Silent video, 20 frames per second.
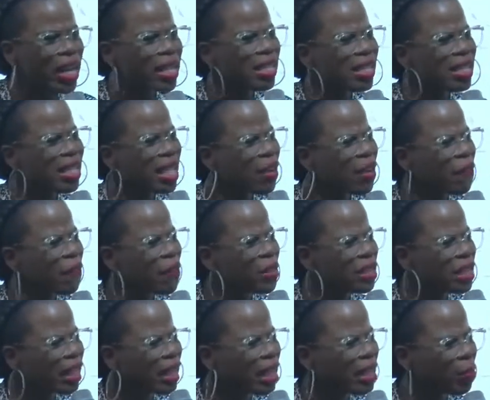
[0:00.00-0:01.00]
Seek it
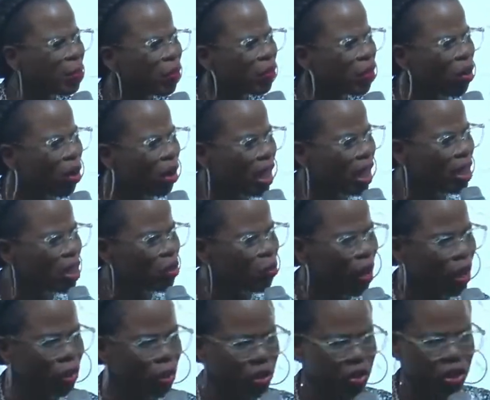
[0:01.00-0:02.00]
first, the kingdom of God and his
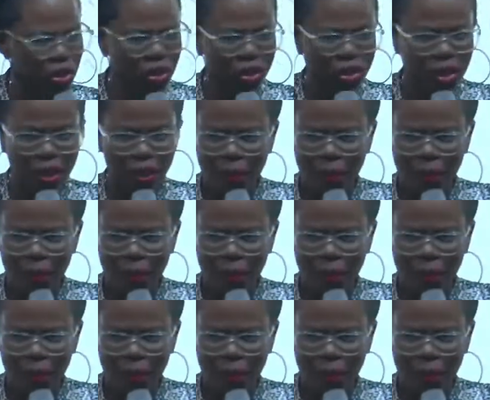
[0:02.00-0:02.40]
righteousness.